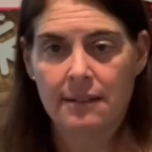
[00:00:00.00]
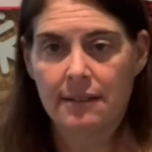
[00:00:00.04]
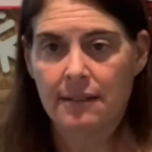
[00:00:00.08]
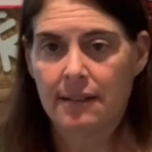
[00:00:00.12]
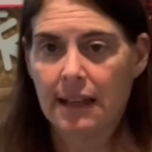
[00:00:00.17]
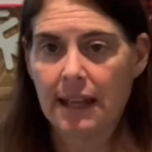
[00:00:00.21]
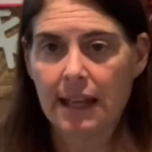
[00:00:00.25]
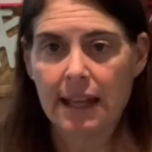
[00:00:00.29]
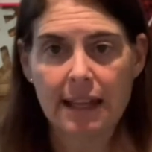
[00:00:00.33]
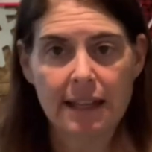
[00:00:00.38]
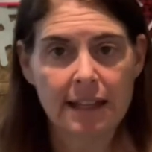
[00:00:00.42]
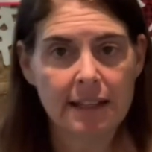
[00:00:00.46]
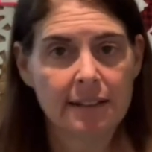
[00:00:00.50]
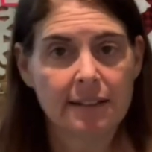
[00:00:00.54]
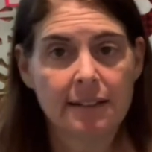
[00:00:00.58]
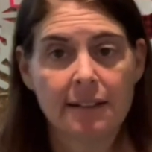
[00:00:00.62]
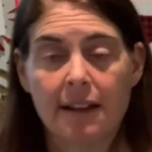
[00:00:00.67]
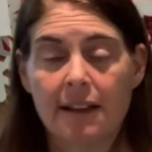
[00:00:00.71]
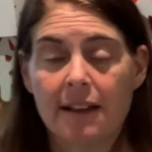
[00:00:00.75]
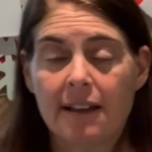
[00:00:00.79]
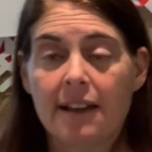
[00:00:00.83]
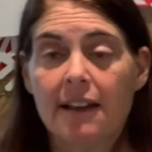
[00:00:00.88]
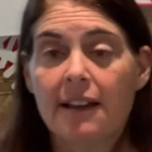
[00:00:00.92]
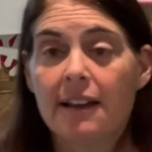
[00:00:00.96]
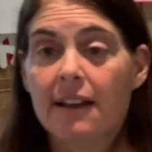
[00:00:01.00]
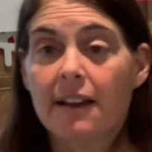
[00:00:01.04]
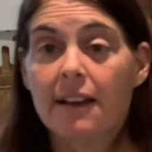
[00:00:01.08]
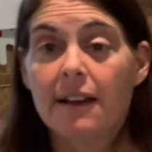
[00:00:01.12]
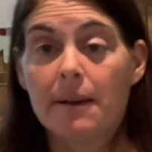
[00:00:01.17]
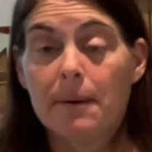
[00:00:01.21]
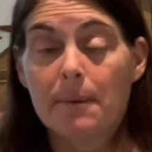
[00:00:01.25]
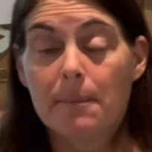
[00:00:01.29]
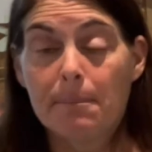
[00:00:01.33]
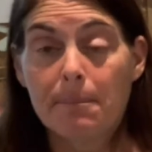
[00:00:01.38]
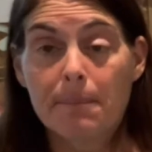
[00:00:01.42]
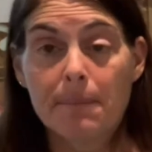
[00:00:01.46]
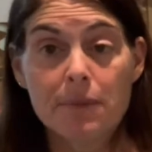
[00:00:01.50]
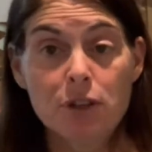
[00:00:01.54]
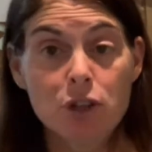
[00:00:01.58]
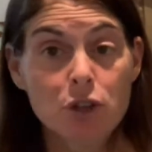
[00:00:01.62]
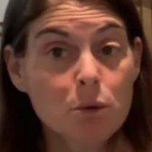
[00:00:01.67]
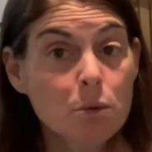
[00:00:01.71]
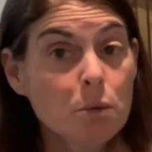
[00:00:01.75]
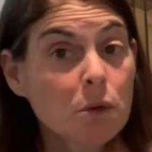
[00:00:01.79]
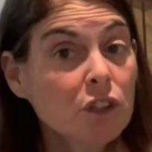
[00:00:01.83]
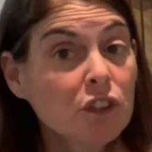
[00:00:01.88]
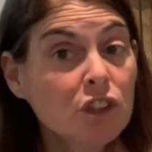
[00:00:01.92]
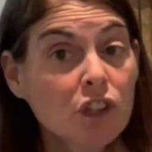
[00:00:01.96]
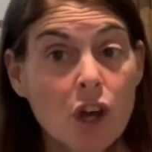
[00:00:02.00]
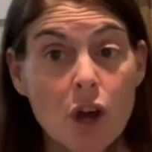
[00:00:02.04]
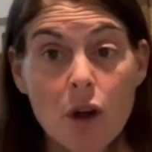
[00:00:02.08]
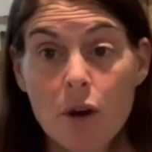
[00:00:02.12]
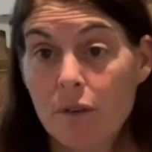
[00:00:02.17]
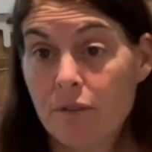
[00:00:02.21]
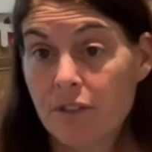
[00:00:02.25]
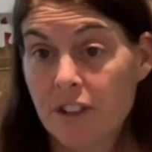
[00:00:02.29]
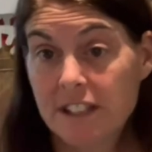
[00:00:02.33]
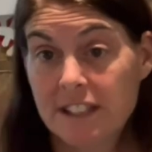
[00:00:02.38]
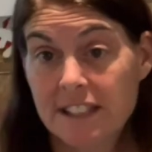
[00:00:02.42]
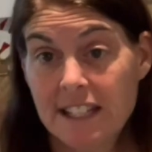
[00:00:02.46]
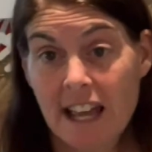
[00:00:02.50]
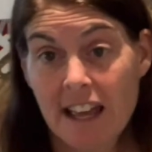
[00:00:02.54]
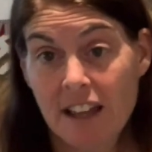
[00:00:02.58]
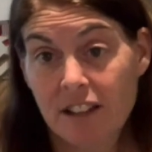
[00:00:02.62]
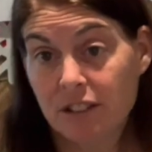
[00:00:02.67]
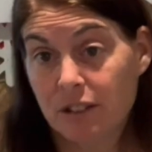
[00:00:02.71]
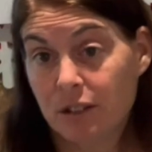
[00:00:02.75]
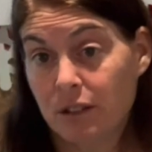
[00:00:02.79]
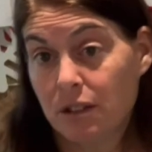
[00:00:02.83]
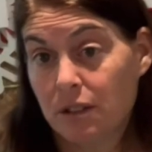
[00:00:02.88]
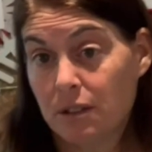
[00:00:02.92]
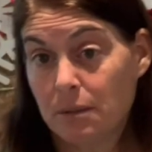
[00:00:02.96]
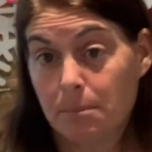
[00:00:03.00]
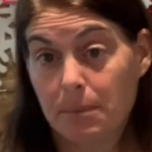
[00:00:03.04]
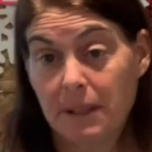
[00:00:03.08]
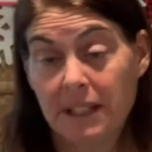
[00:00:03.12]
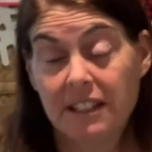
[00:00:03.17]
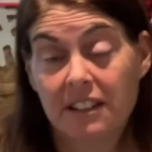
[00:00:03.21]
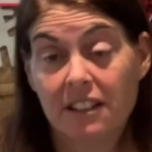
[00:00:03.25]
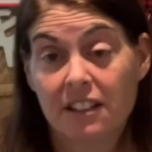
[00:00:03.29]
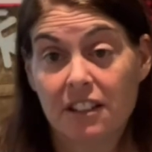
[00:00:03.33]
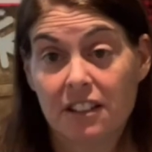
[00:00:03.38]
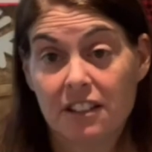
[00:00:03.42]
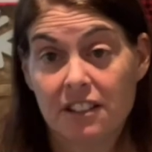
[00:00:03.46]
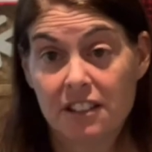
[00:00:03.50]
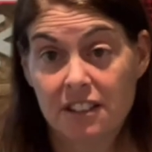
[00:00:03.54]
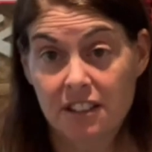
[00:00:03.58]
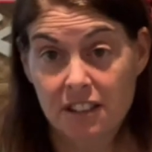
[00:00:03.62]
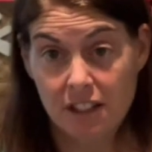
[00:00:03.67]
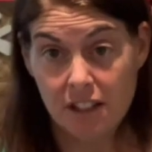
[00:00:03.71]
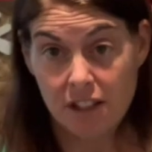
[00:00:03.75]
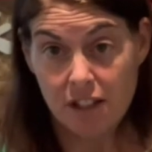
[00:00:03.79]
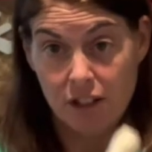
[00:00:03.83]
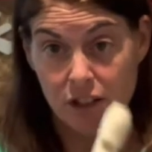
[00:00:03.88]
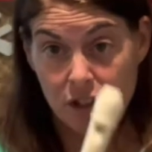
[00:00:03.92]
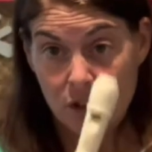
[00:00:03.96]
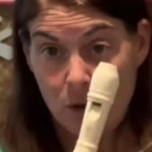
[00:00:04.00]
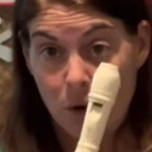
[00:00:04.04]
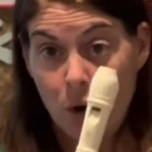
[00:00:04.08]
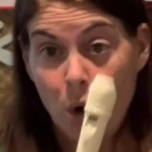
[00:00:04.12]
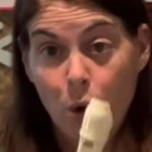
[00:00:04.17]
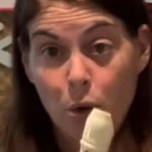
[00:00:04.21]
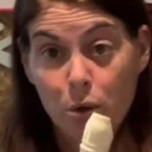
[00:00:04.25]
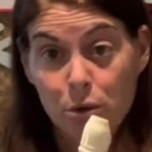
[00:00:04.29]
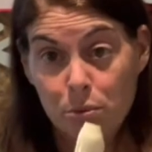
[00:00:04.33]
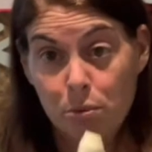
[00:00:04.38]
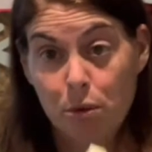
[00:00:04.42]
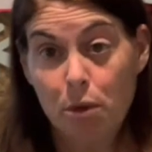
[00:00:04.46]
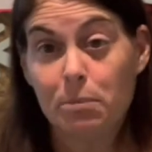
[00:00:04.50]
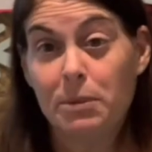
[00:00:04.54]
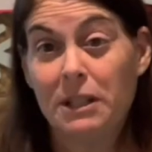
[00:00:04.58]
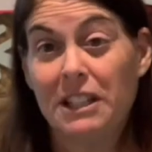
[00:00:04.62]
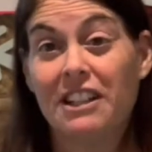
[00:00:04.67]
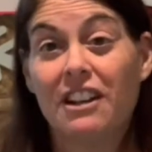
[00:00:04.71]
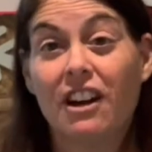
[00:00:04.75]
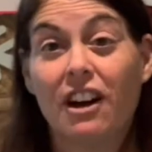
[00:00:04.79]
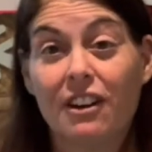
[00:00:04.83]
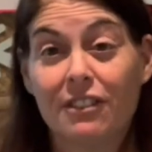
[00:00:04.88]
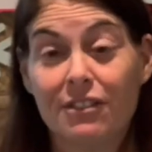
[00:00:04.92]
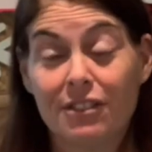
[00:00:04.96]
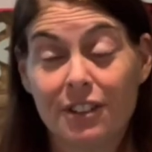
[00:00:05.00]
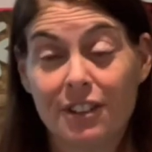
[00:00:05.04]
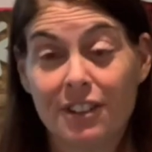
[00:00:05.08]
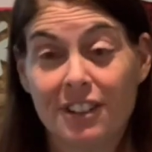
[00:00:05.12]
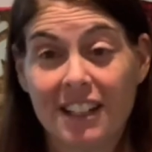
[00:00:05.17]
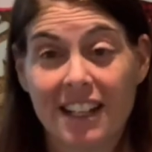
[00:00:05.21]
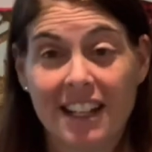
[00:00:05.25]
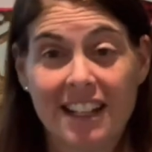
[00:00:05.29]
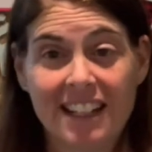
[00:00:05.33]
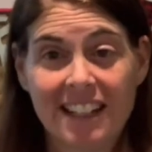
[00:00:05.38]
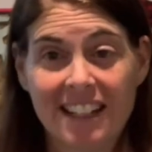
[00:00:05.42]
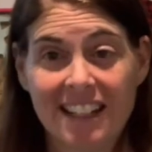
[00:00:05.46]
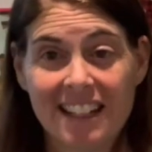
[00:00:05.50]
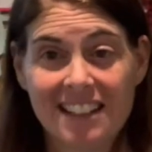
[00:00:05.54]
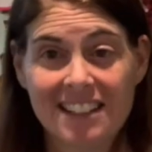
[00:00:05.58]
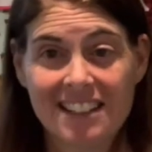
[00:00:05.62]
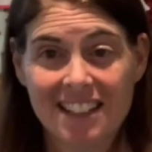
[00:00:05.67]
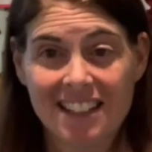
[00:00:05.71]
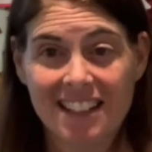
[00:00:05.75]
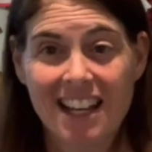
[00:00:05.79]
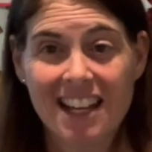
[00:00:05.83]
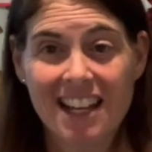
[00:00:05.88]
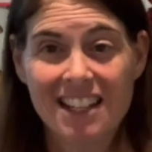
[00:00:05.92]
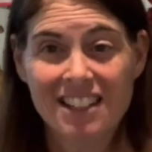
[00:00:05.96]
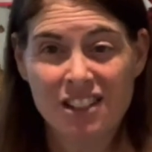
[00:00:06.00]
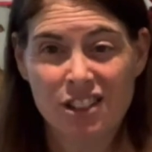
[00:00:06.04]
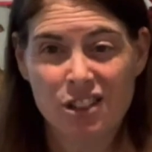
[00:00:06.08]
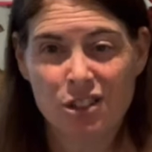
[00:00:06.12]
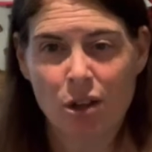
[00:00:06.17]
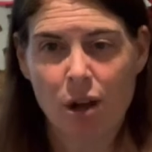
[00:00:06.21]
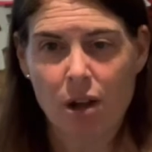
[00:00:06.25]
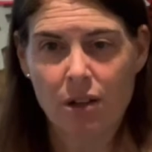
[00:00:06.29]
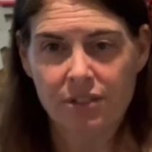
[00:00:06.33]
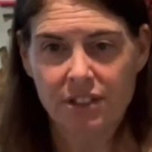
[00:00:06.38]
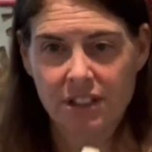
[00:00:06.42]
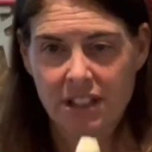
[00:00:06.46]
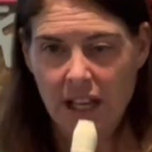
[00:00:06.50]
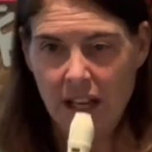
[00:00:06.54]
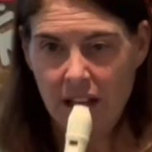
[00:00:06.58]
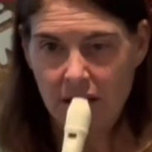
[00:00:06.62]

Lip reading: And you will know if it sounds good because your holes will be covered and it gets a nice soft sound.